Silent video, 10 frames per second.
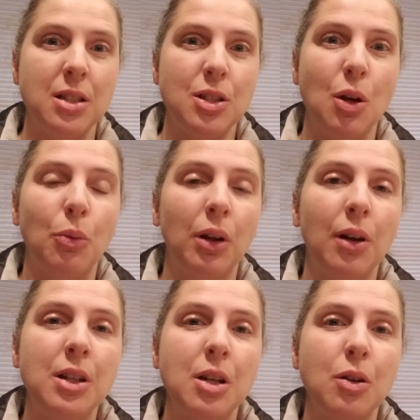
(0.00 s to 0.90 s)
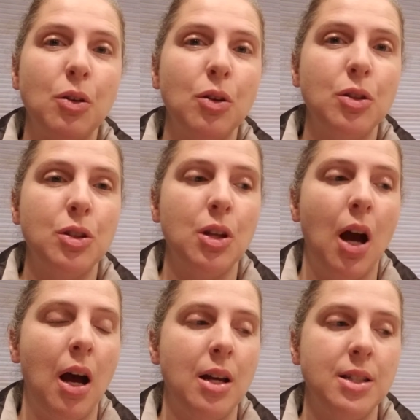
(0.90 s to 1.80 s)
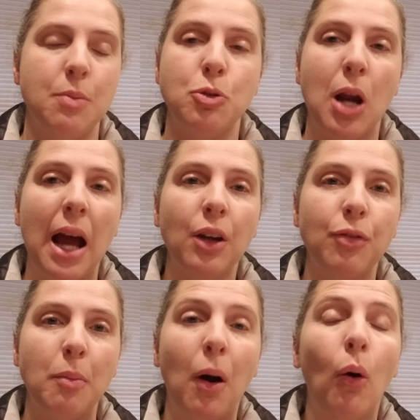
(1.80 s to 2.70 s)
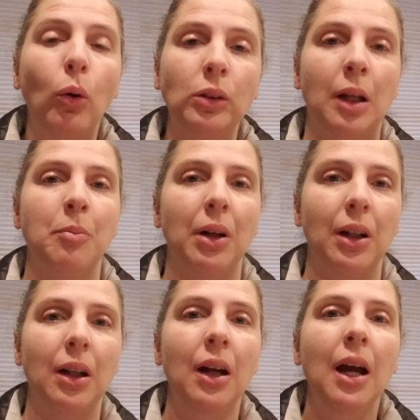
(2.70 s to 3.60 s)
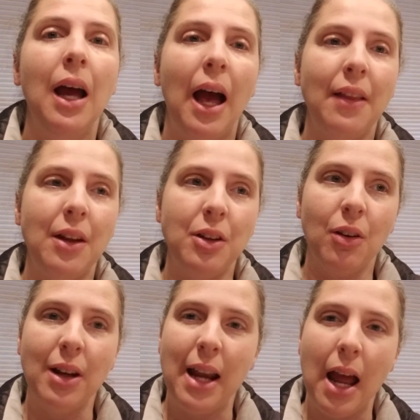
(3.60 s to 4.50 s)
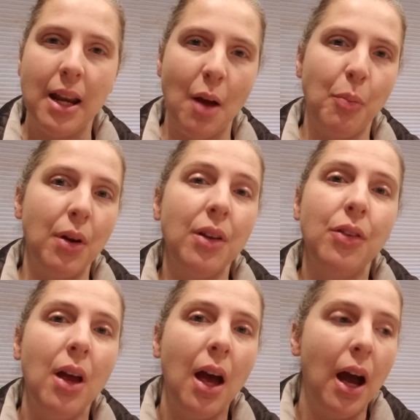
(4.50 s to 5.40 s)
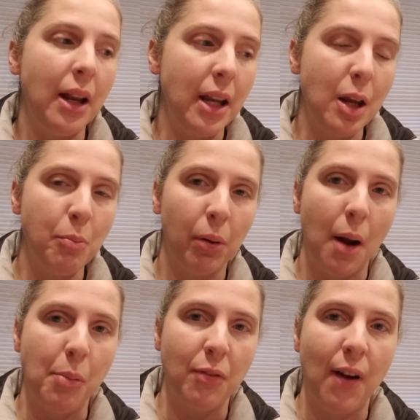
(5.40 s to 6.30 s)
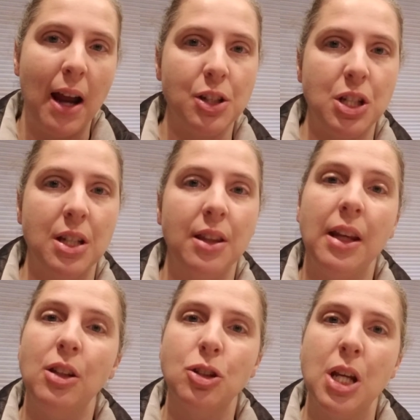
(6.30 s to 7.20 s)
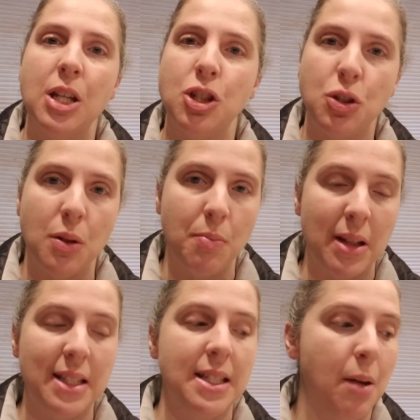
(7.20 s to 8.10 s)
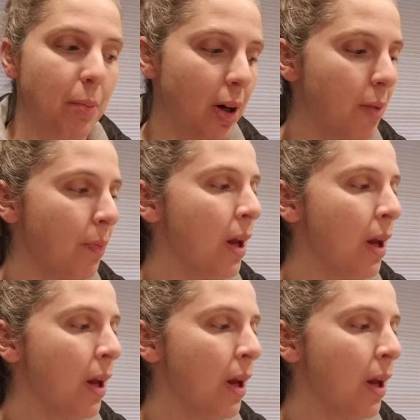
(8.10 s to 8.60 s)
So we're going to subtract from a whole number, and then you're going to end up with an improper fraction that you'll change to a mixed number.